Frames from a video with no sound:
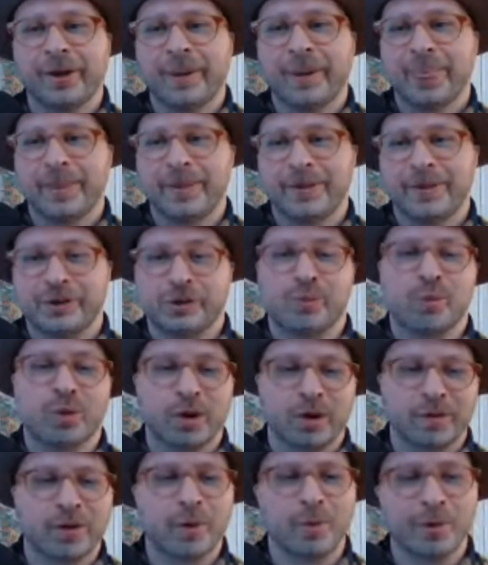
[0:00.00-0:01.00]
this is more of
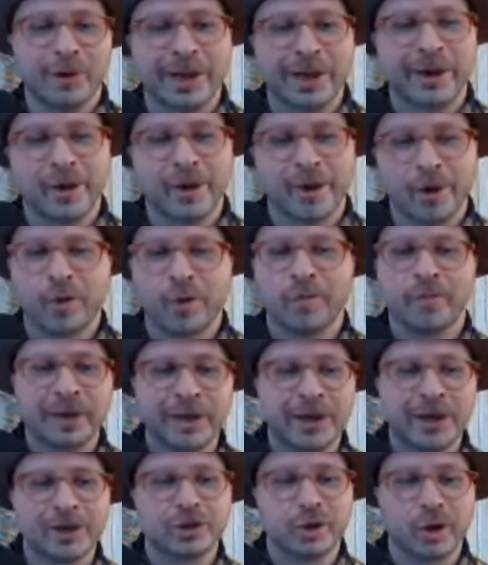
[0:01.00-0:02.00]
a weekend home,
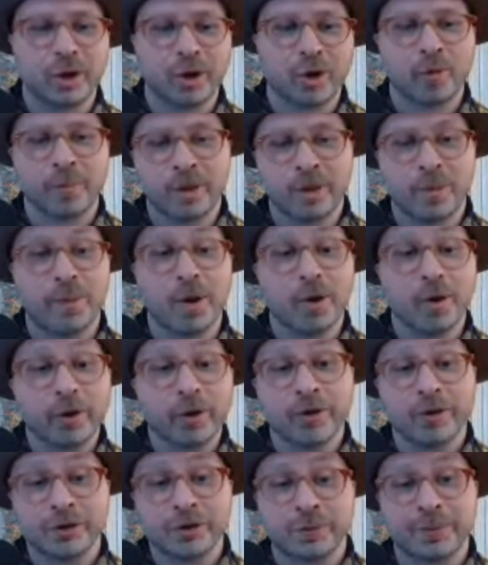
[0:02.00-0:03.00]
vacation home in the
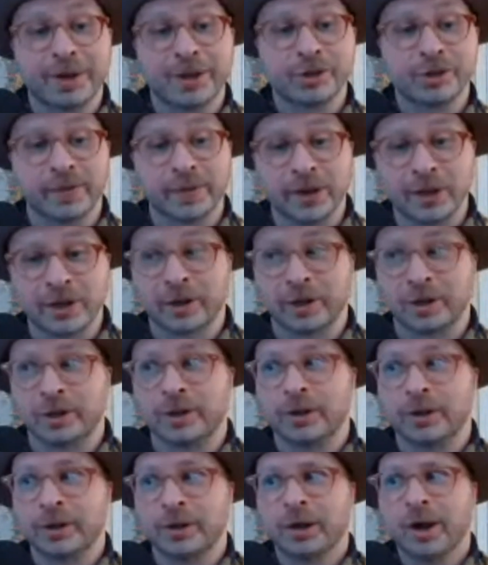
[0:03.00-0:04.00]
Poconos in Pennsylvania.
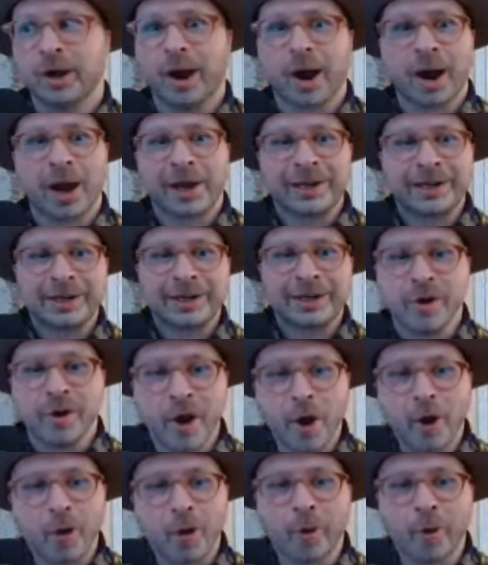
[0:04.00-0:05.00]
I didn't
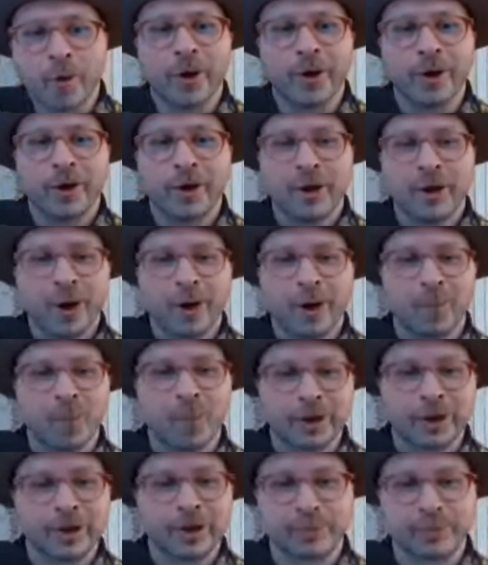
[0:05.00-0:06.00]
know a
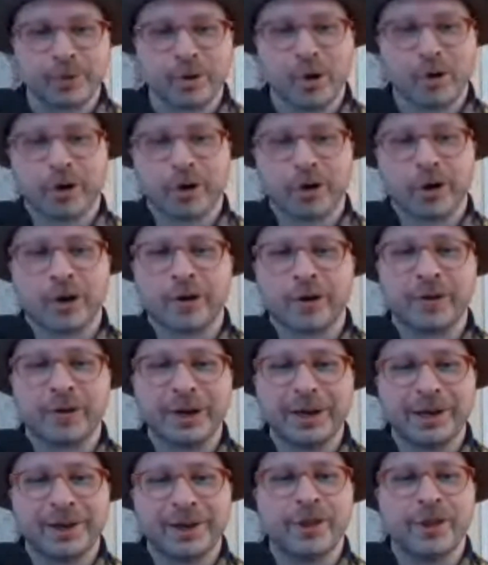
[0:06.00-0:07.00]
mortgage broker
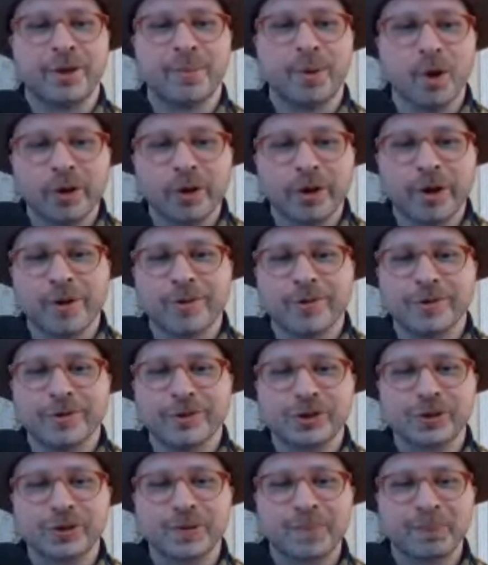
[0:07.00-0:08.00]
in the
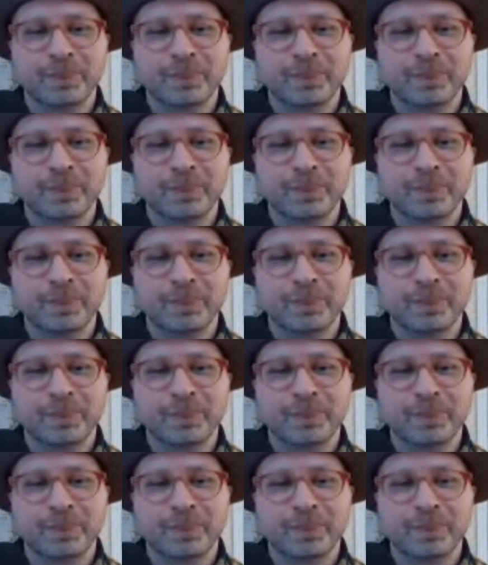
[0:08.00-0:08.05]
Poconos.